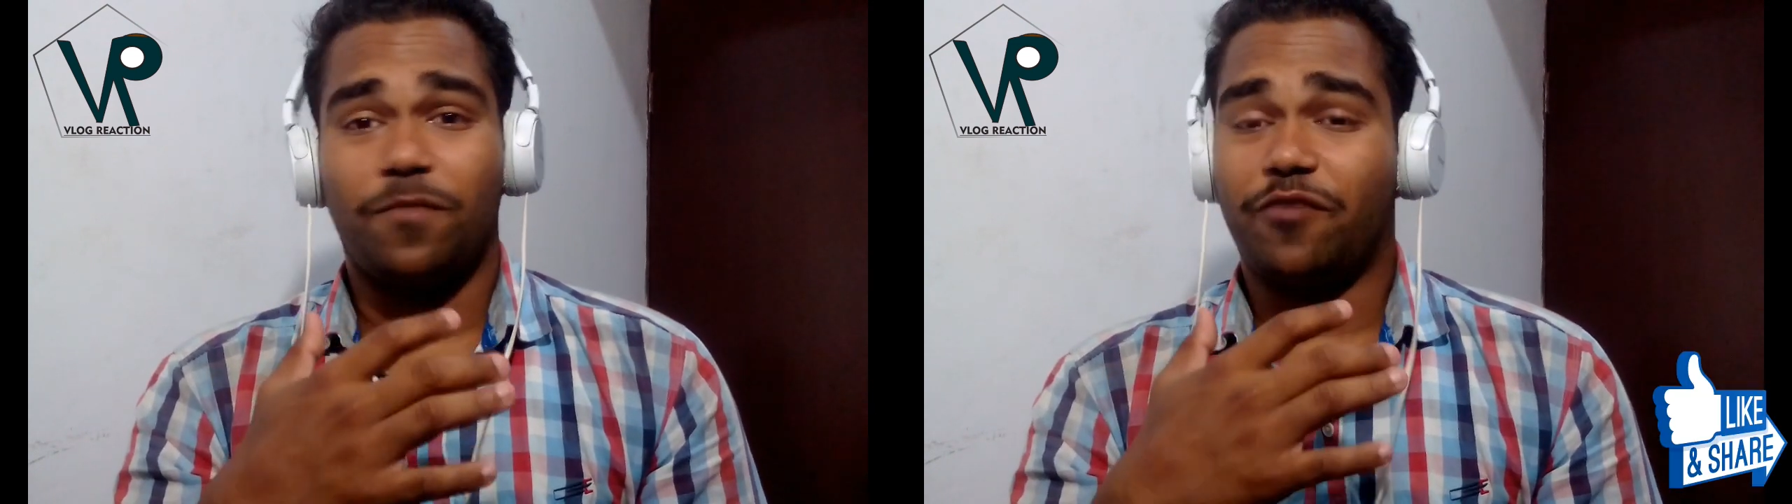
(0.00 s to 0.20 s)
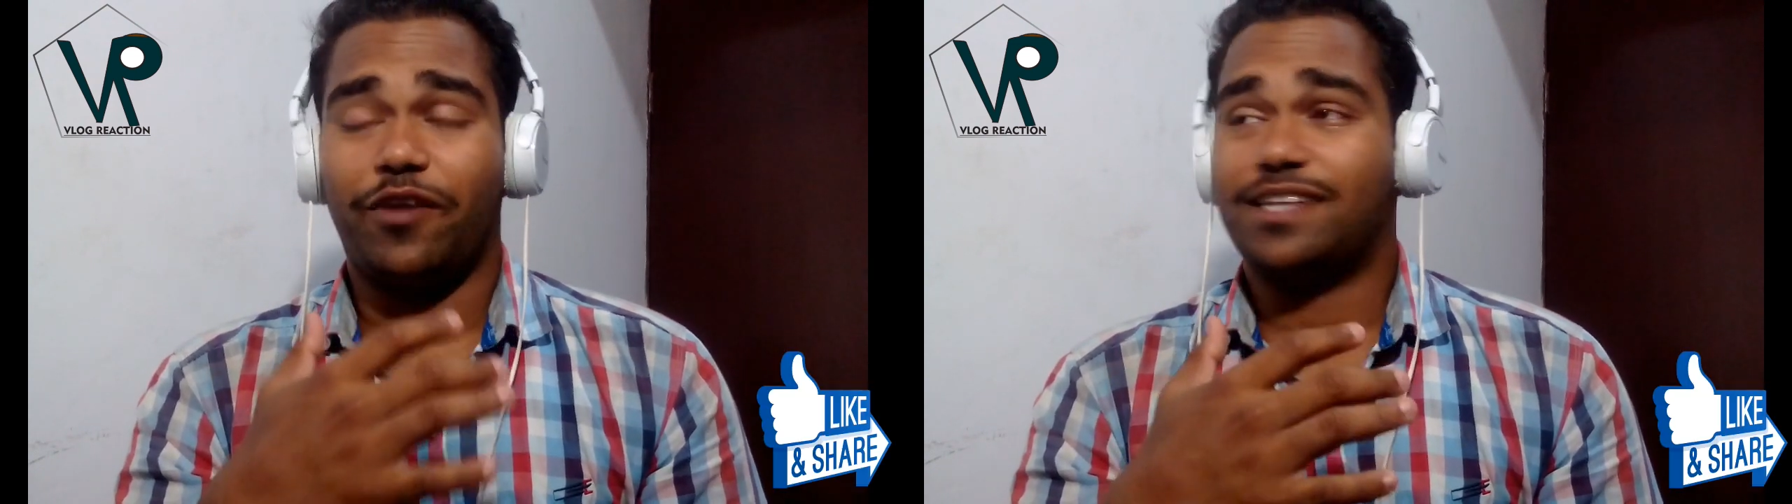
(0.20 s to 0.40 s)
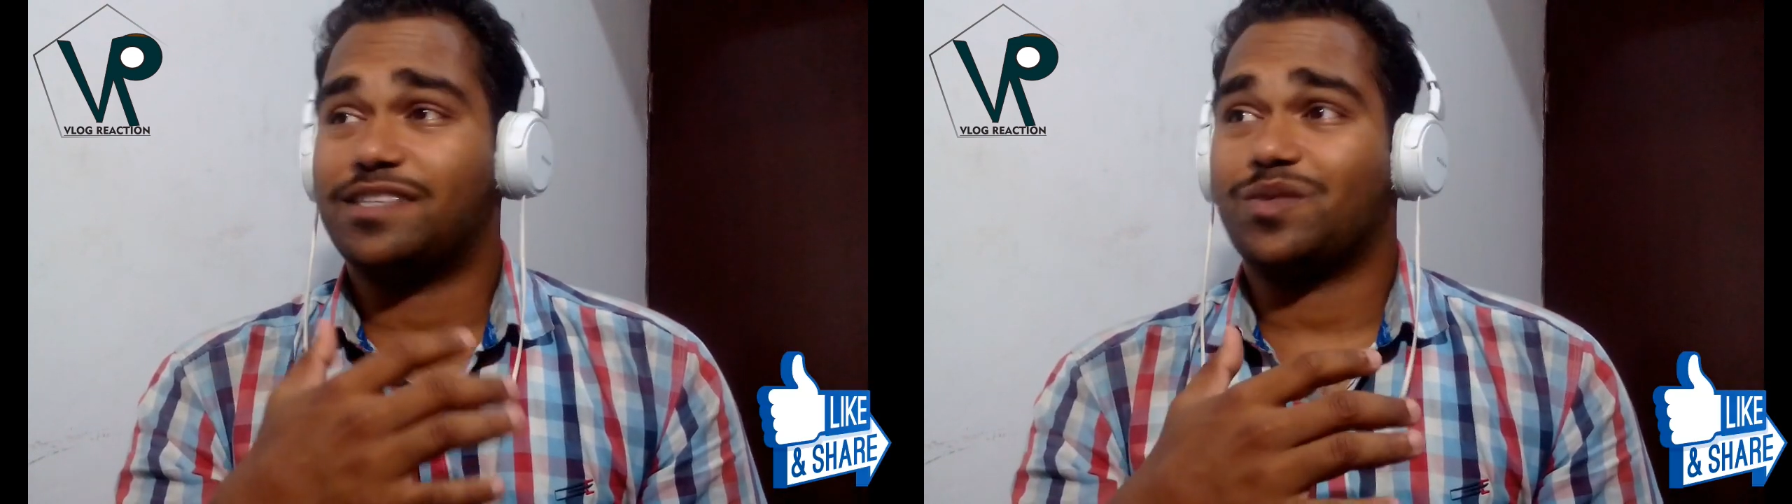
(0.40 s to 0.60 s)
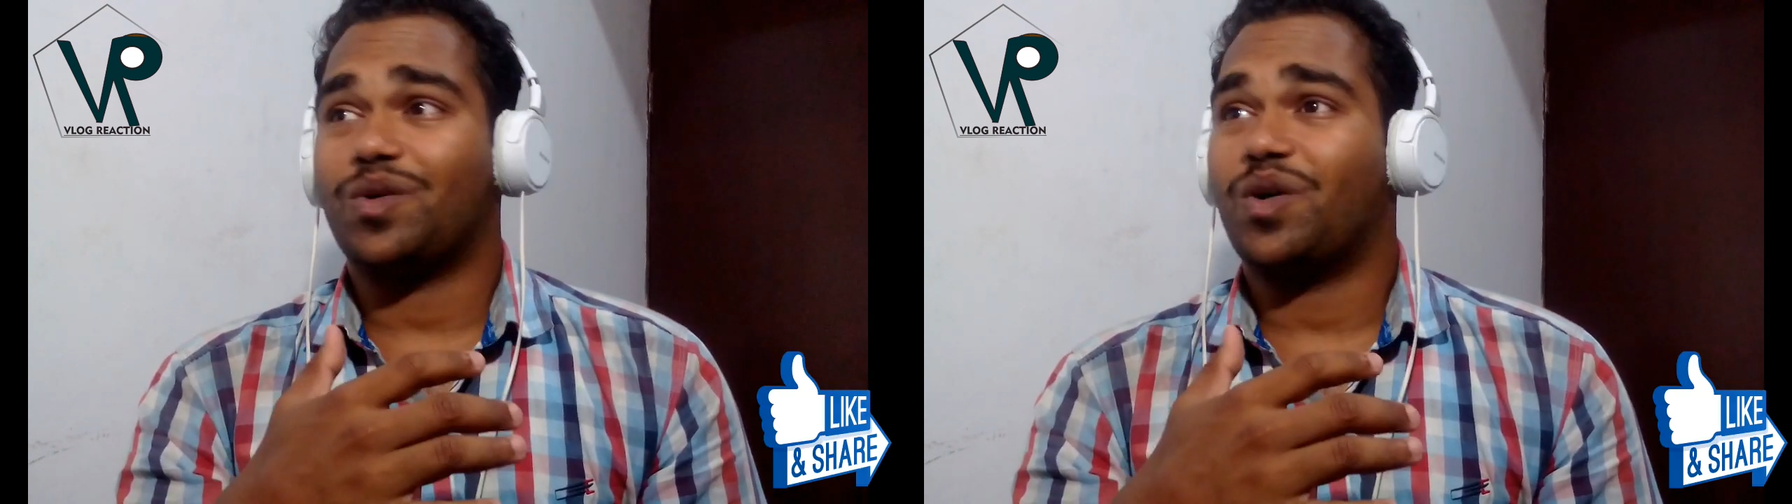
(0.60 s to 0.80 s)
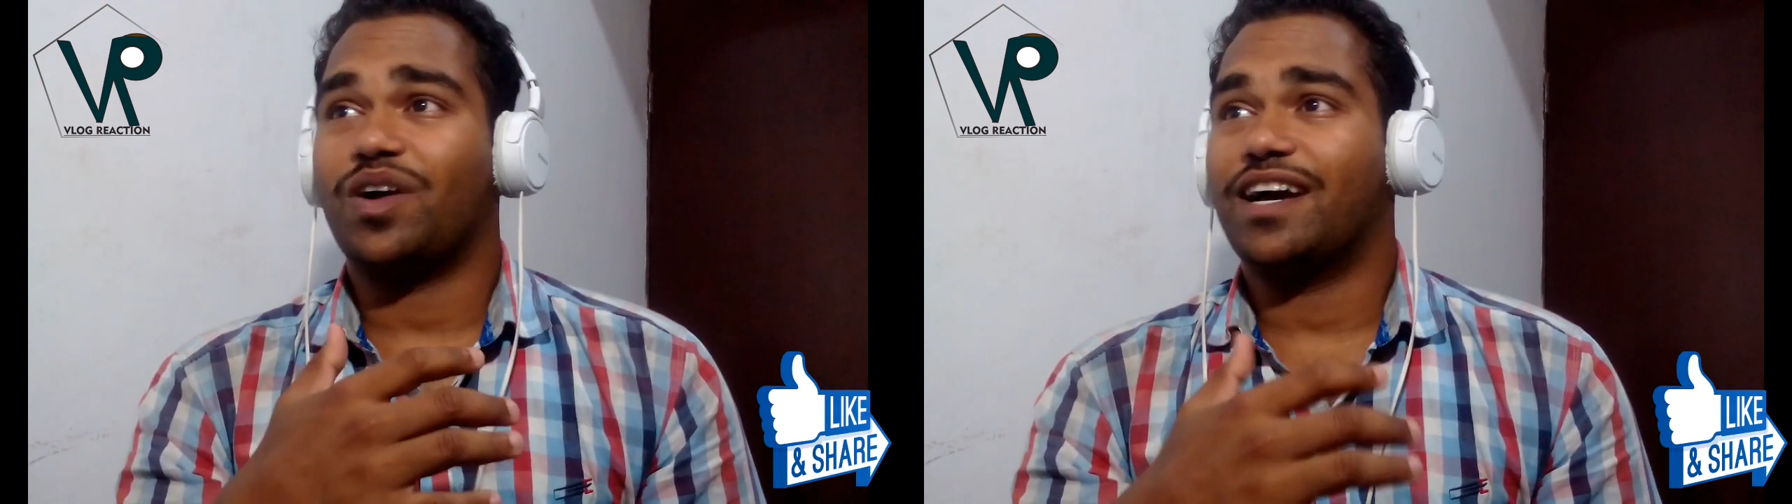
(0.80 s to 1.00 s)
great
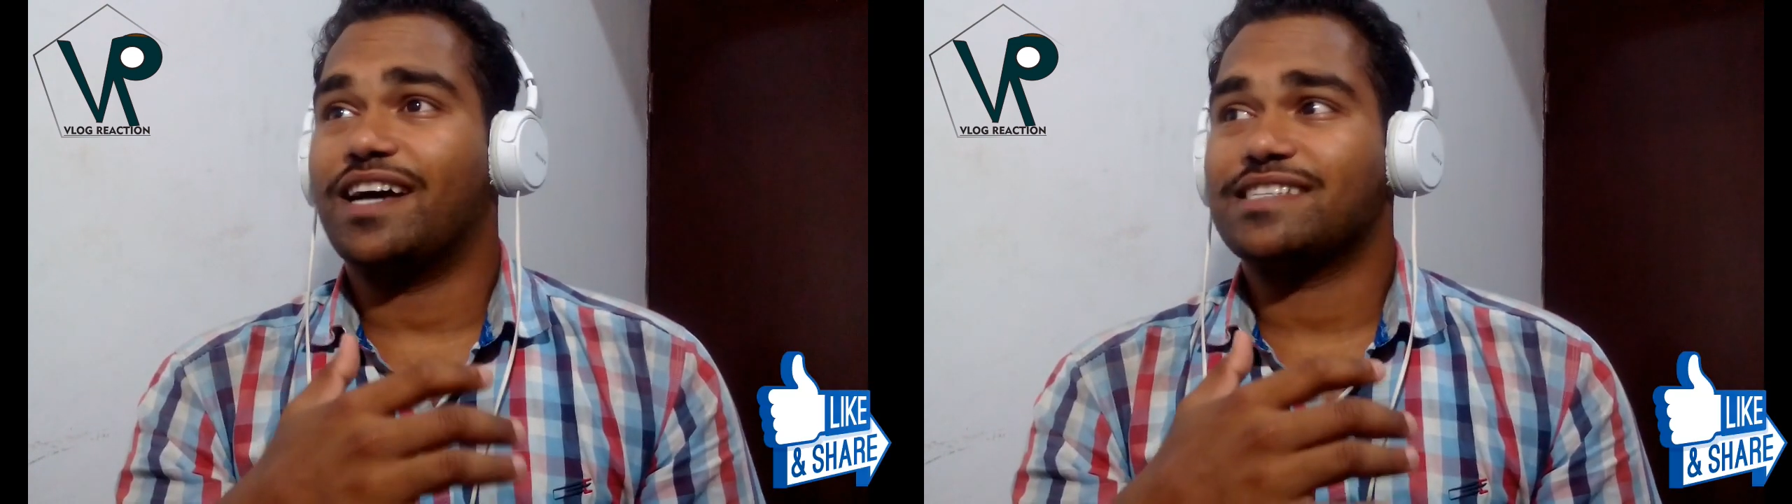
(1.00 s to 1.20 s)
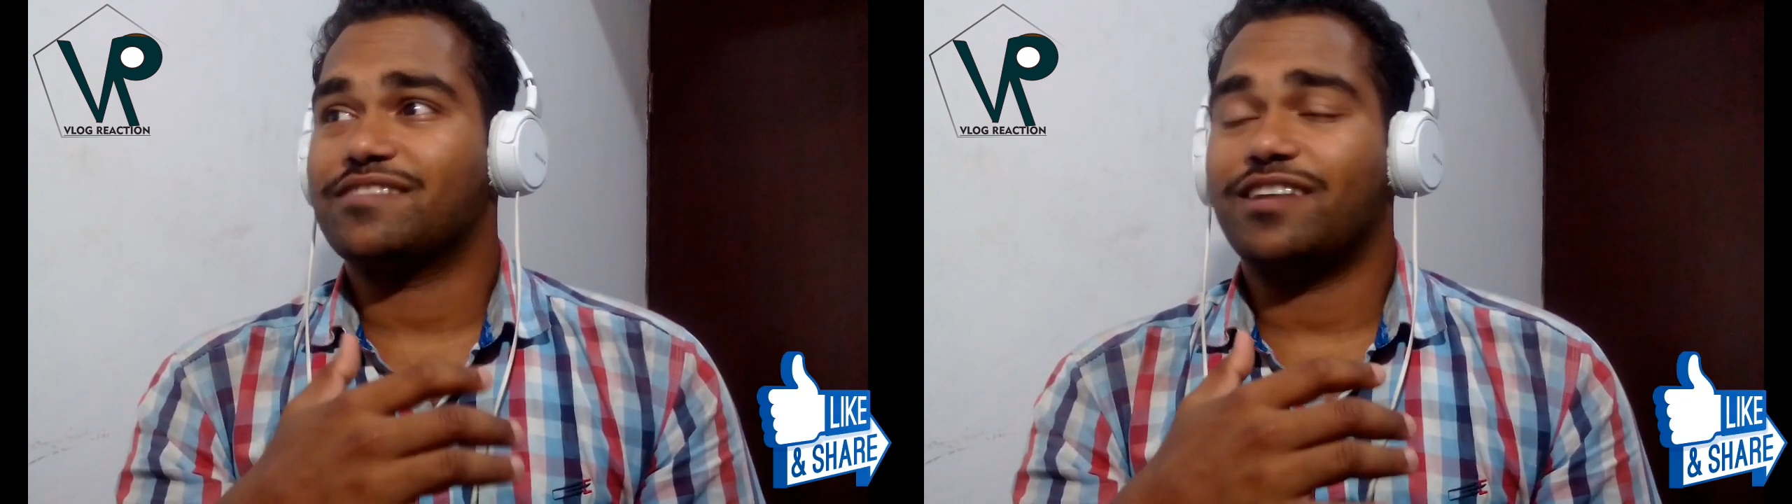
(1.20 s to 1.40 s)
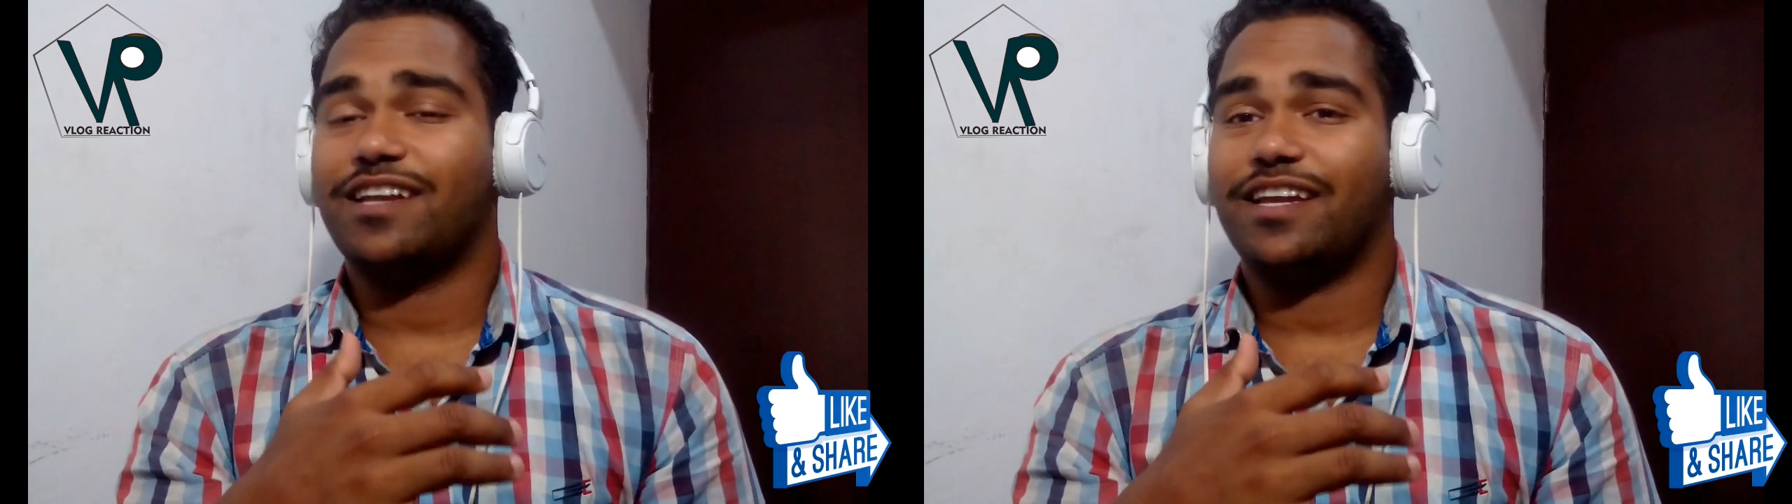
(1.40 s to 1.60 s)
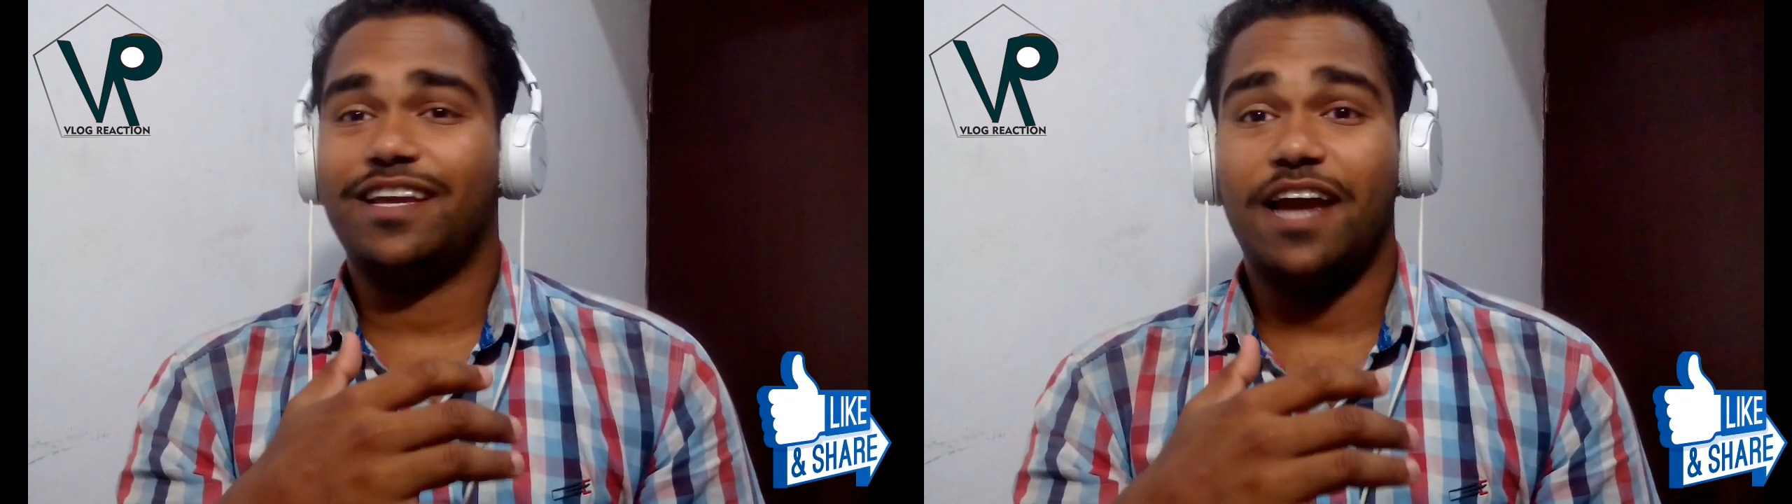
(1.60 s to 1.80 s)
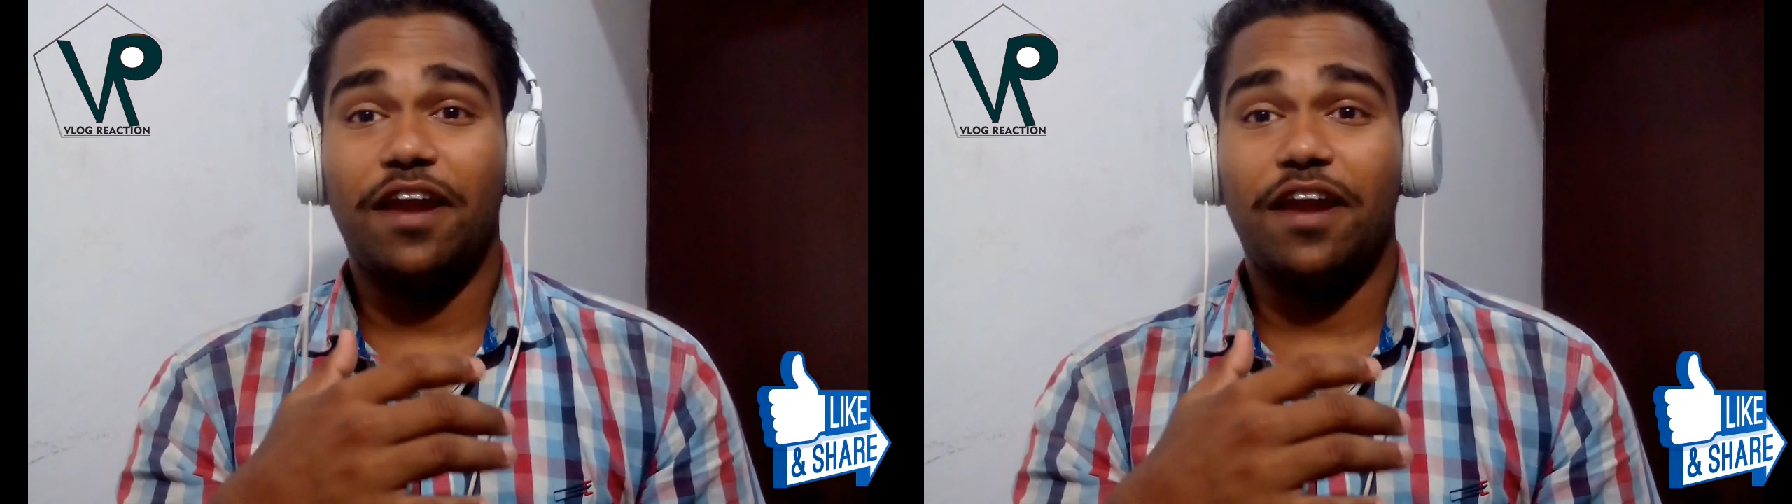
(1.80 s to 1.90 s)
song, guys, really.